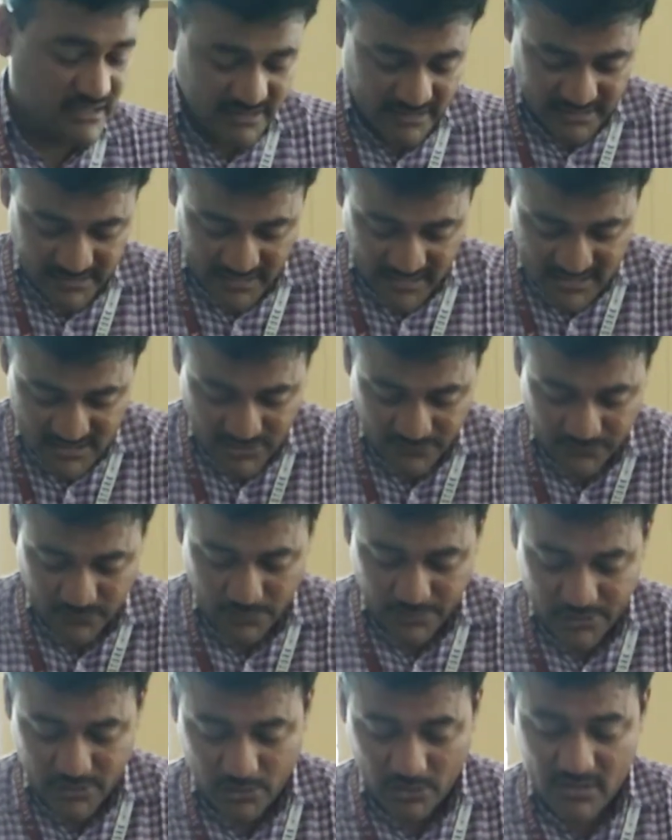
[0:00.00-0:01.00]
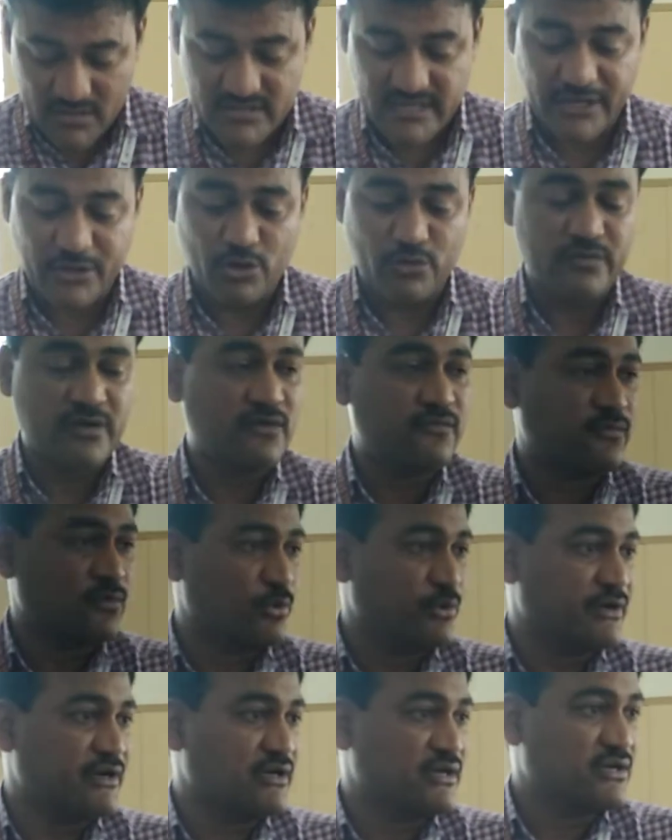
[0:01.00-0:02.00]
It has a fluid called synovial
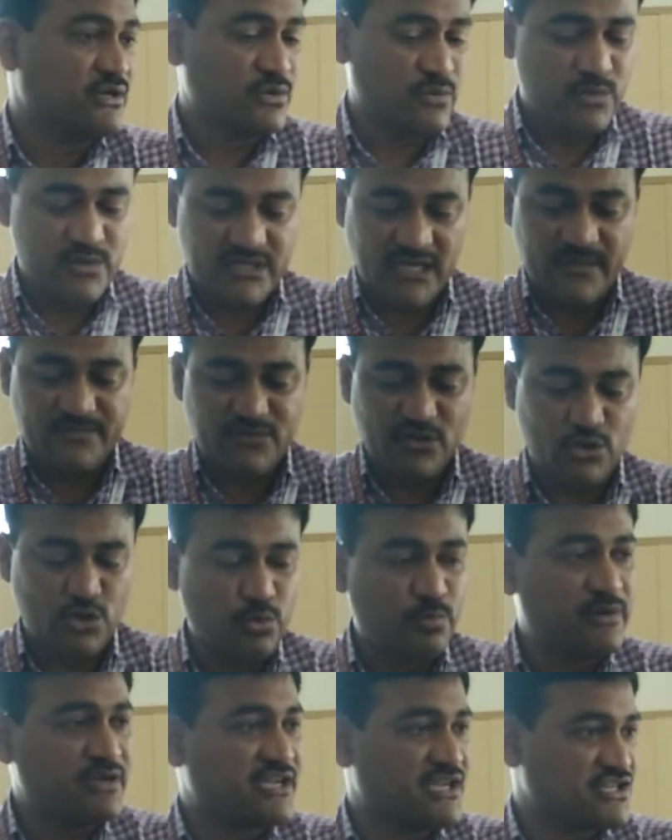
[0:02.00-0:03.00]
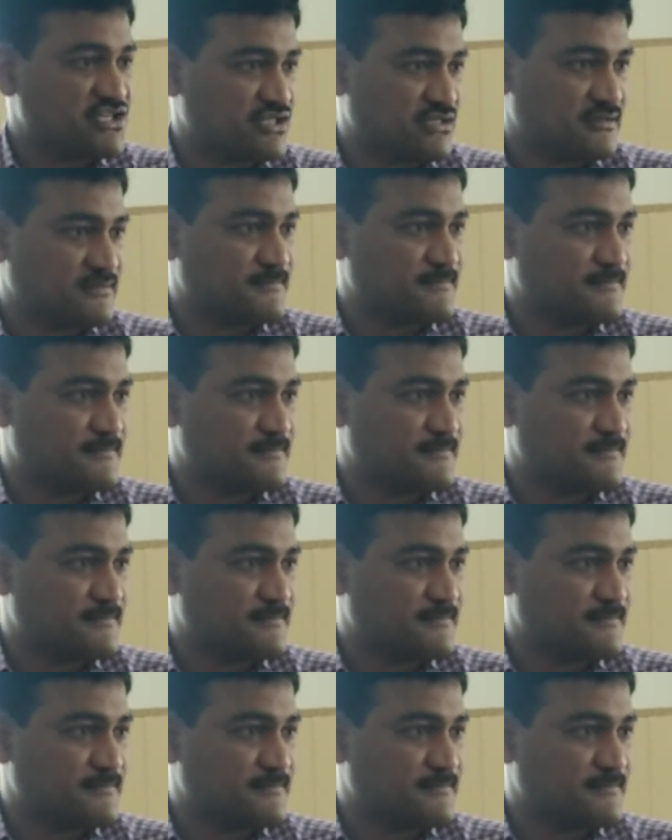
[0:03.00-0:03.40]
fluid which helps in lubrication.